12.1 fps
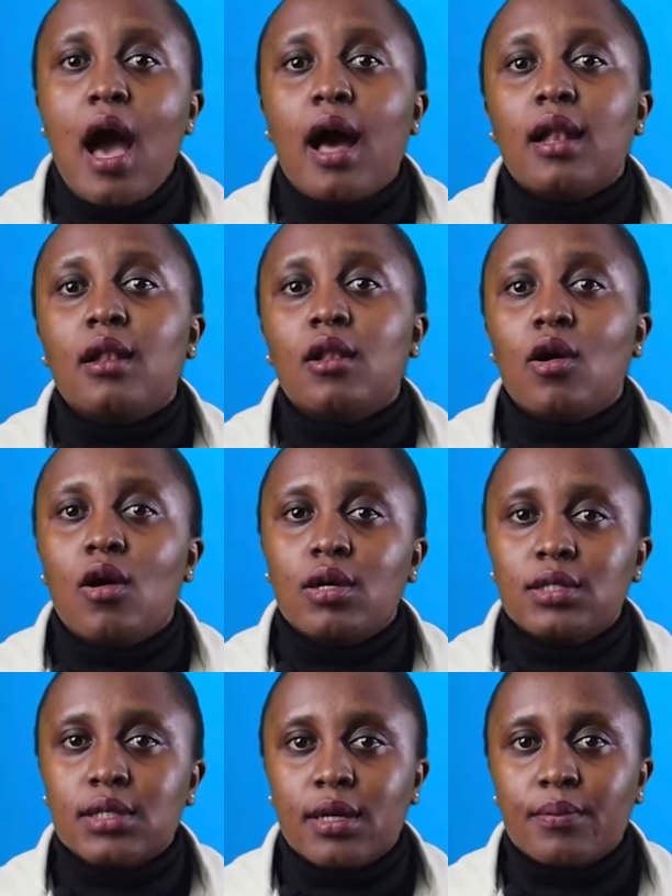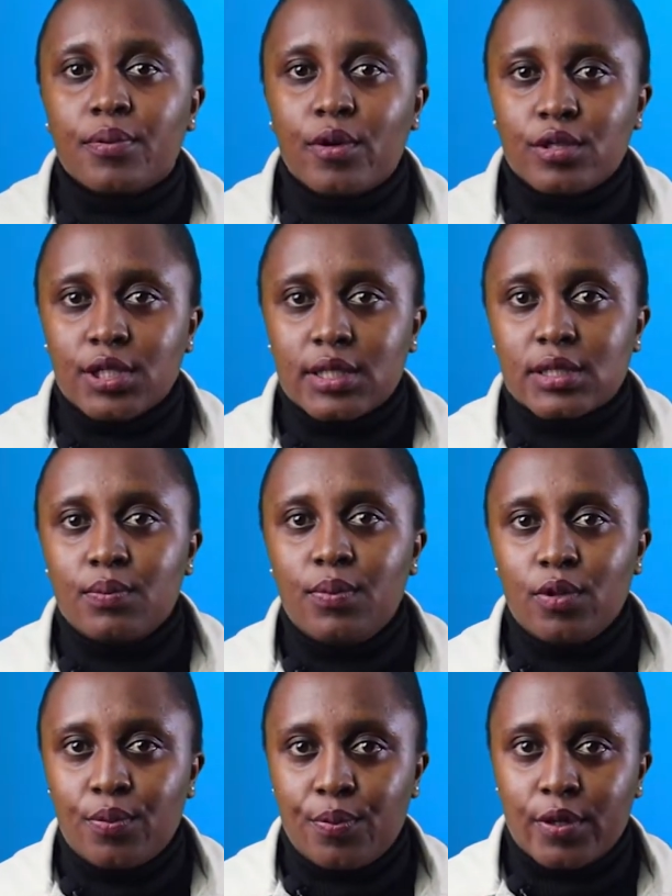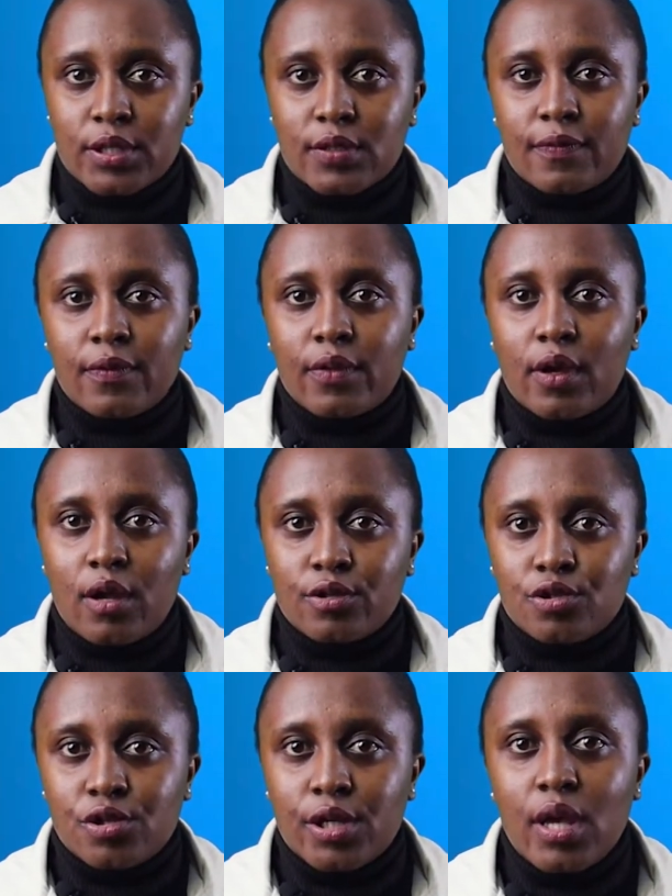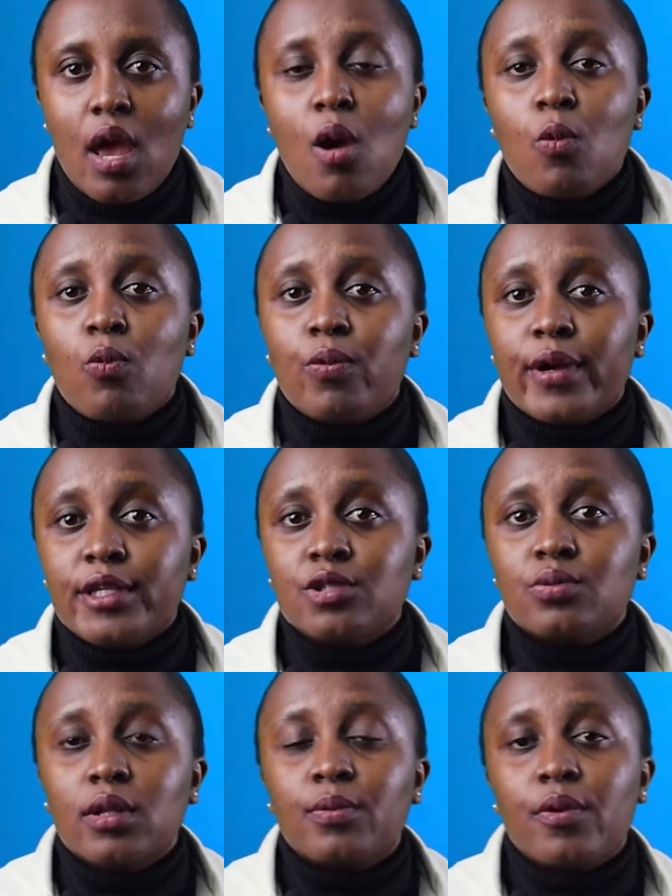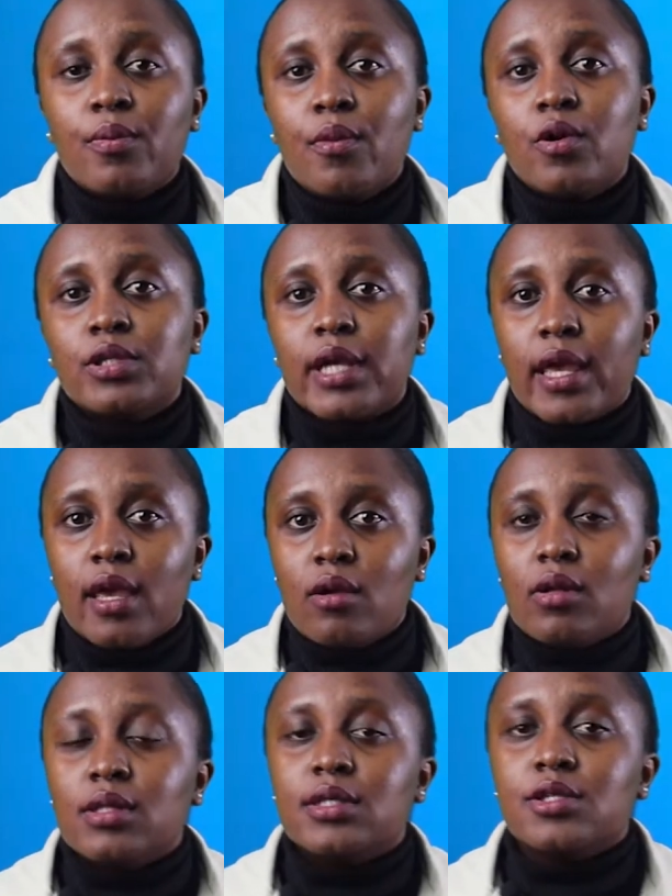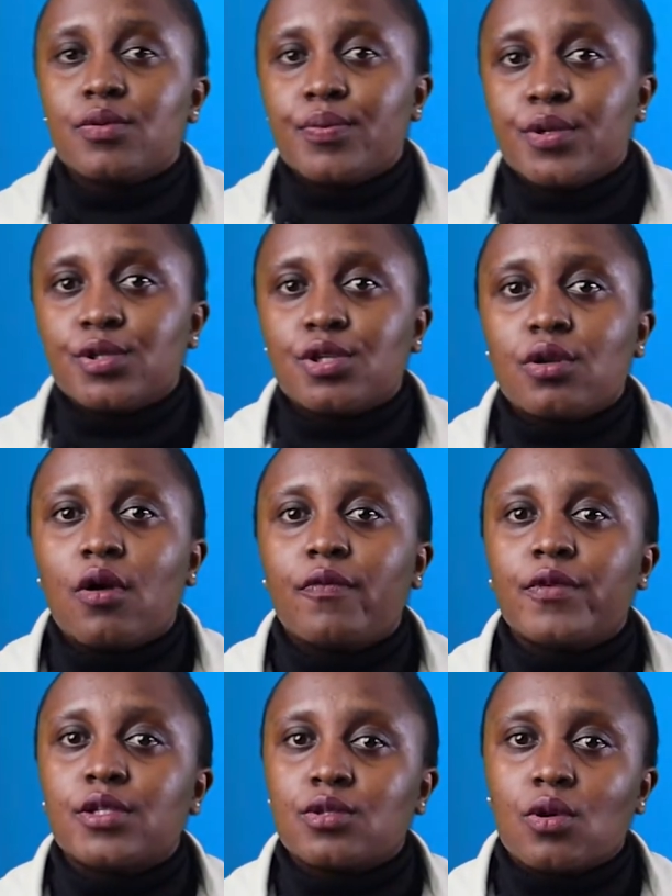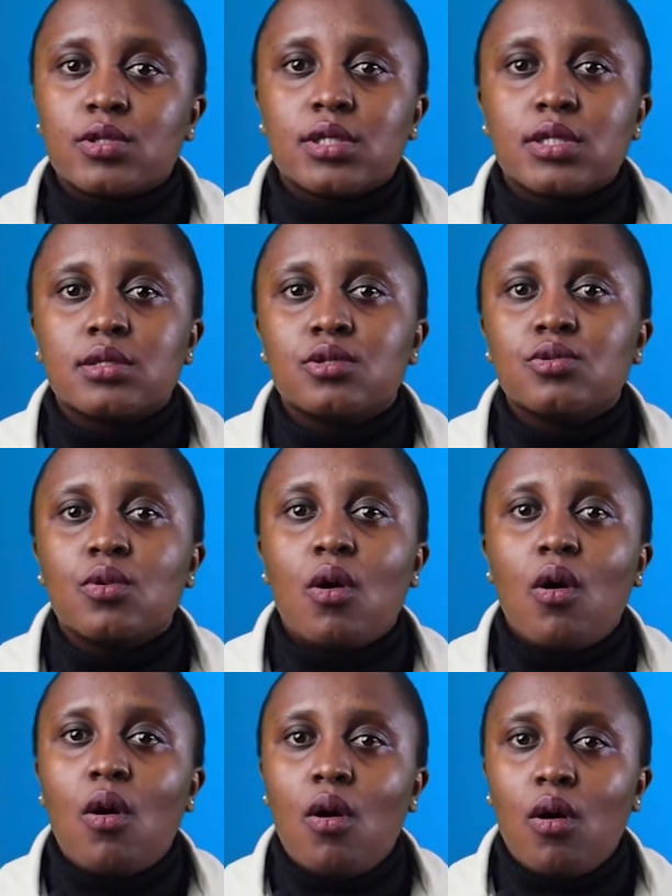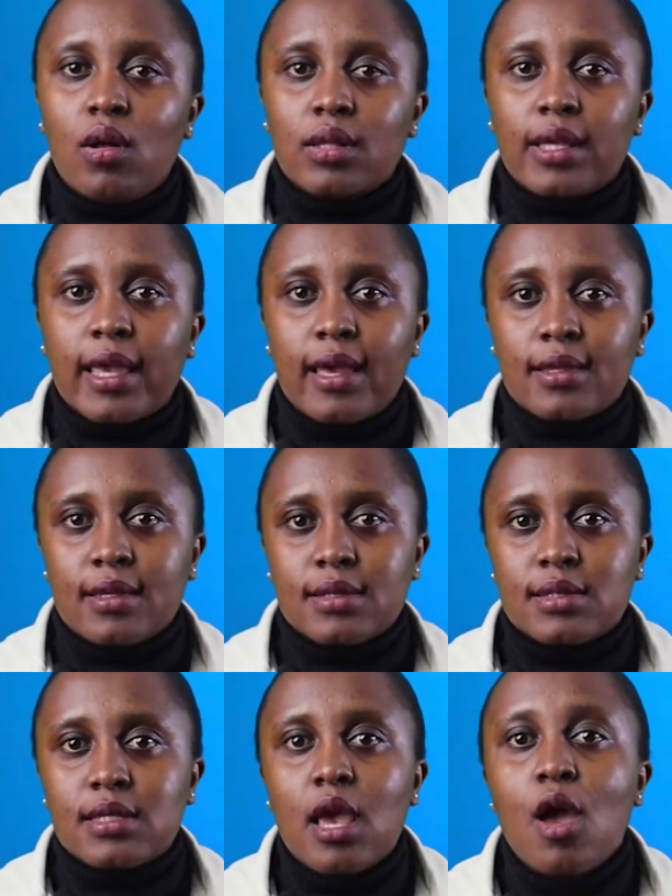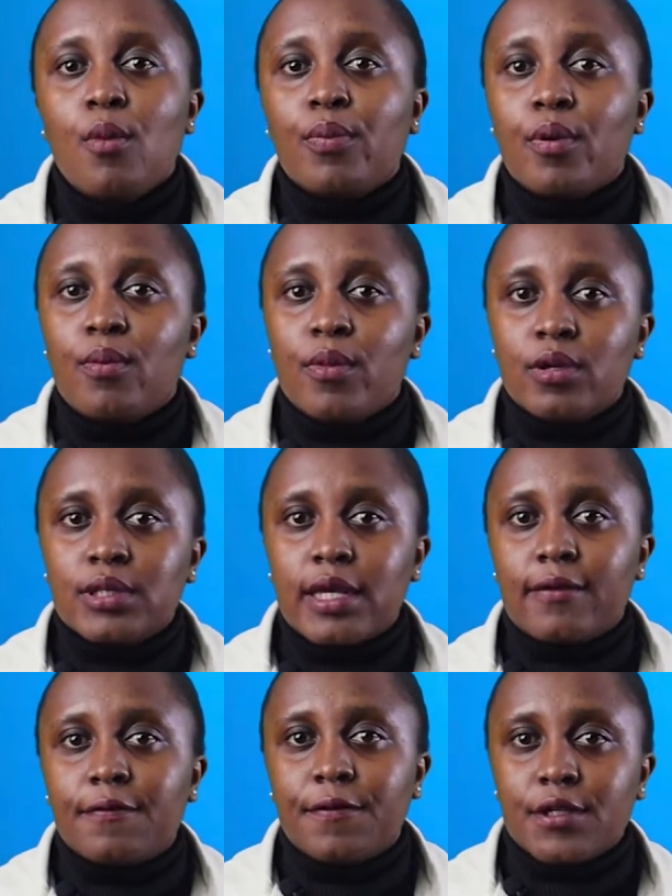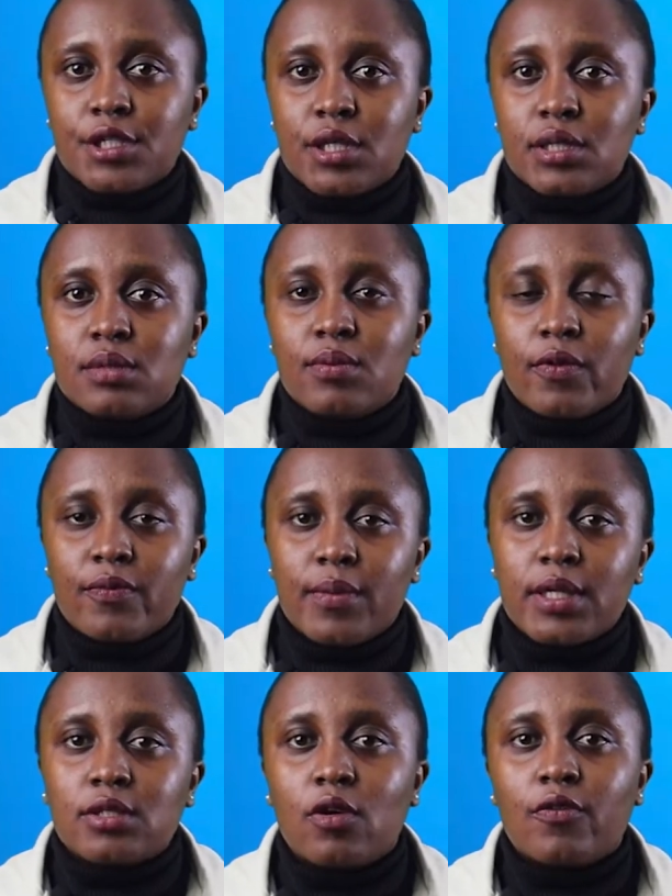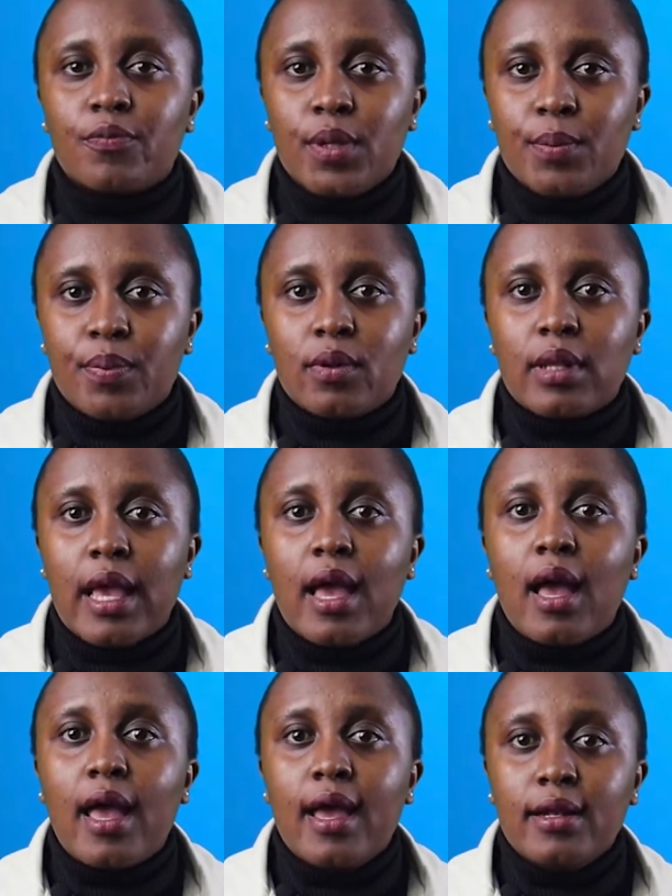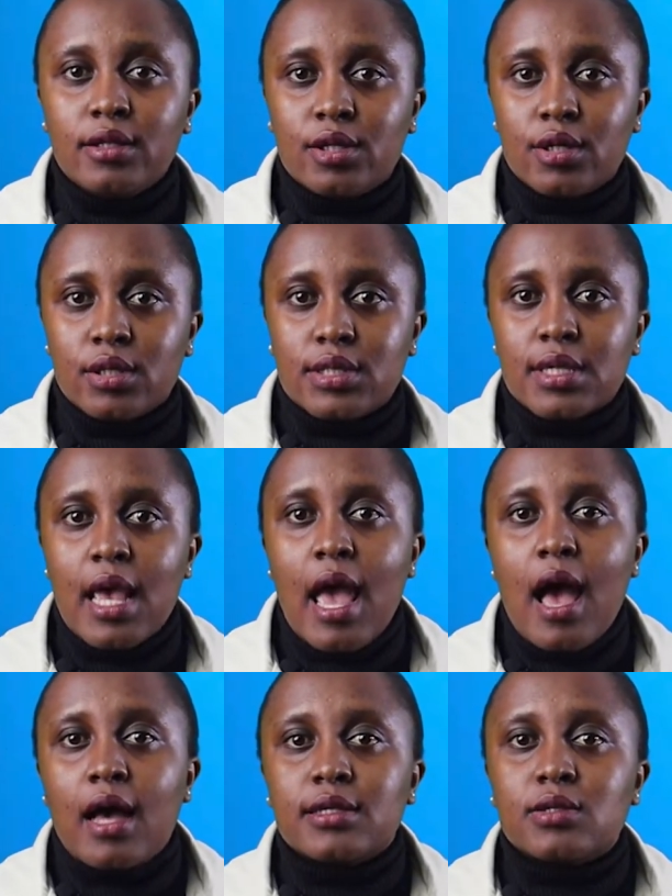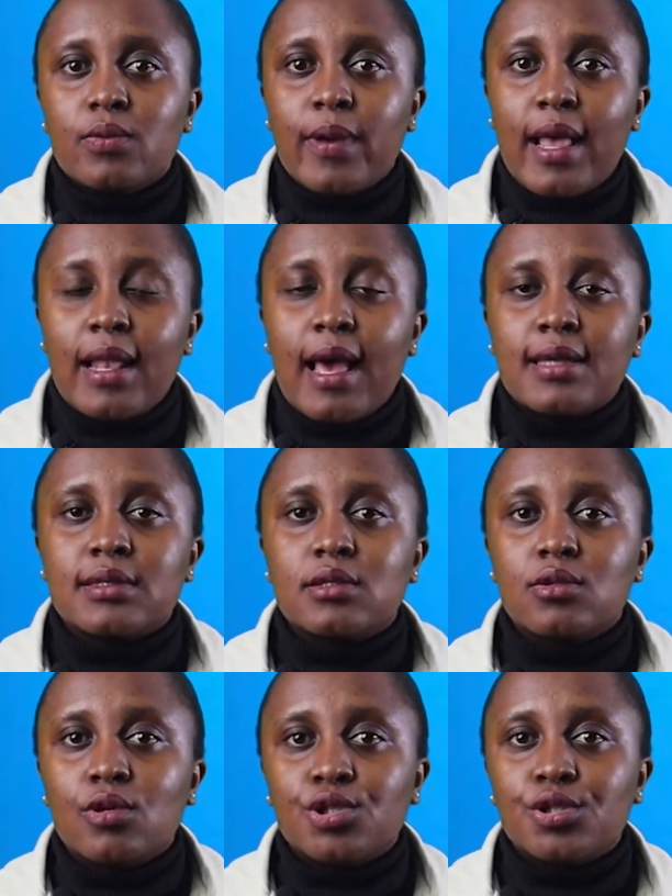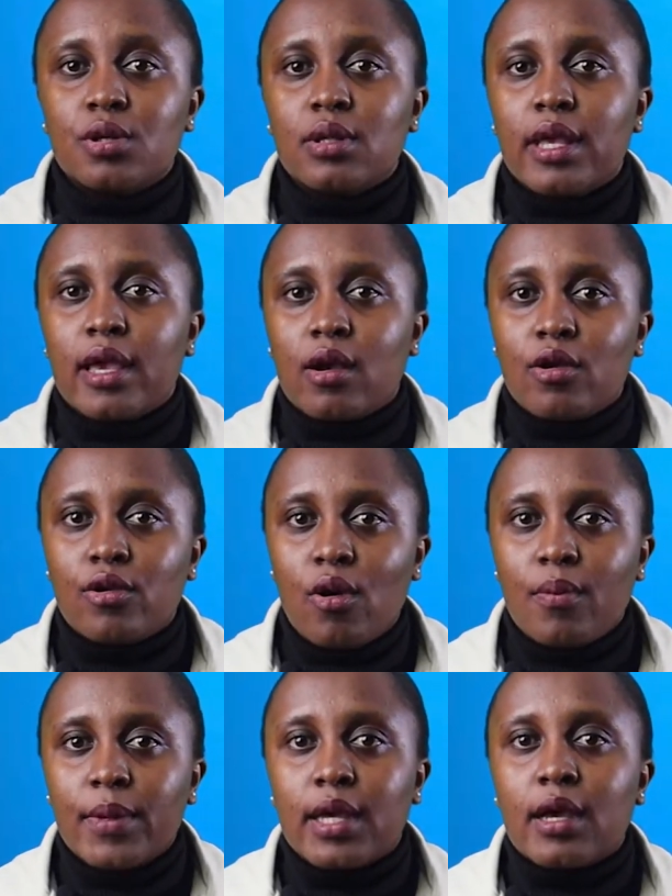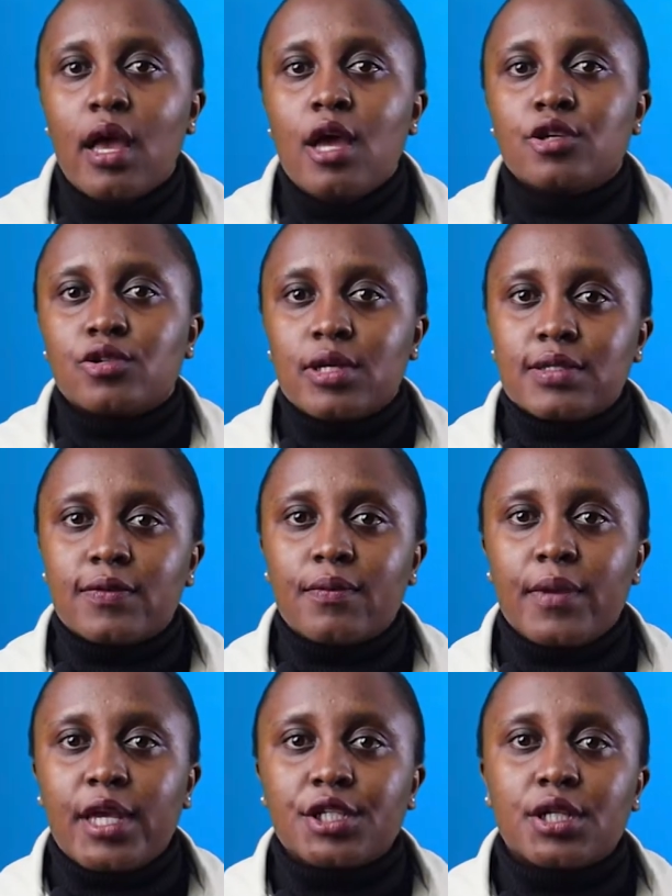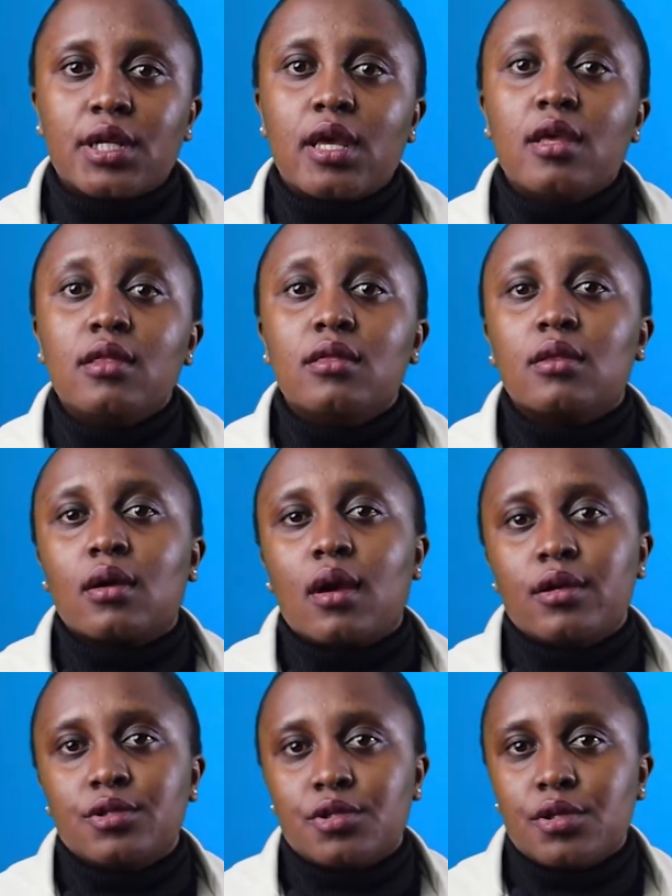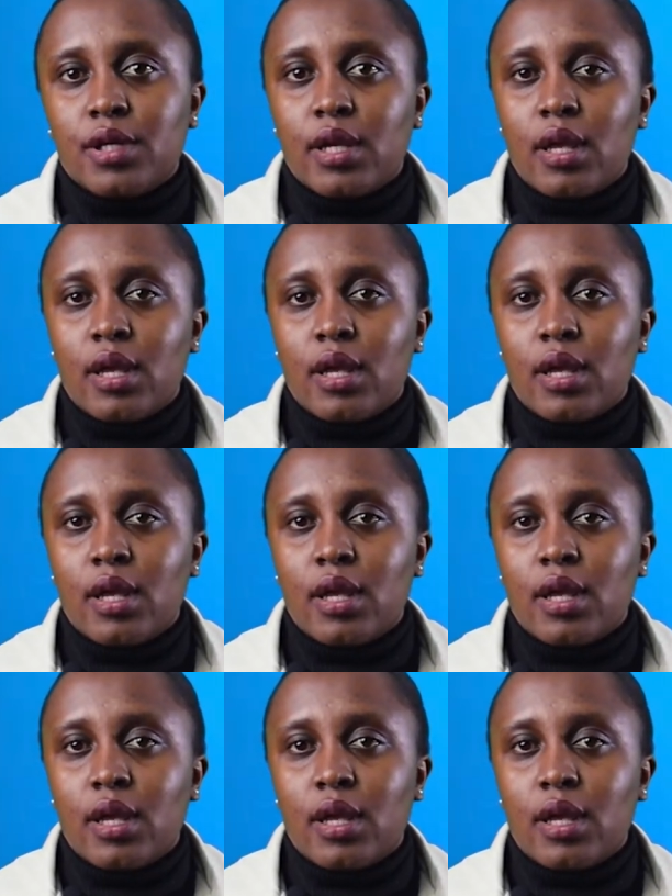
a long-term project blueprint for the country, which will promote equal distribution of resources to all Kenyans, promote efficient movement of people and goods, as well as socio-economic transformation in the country.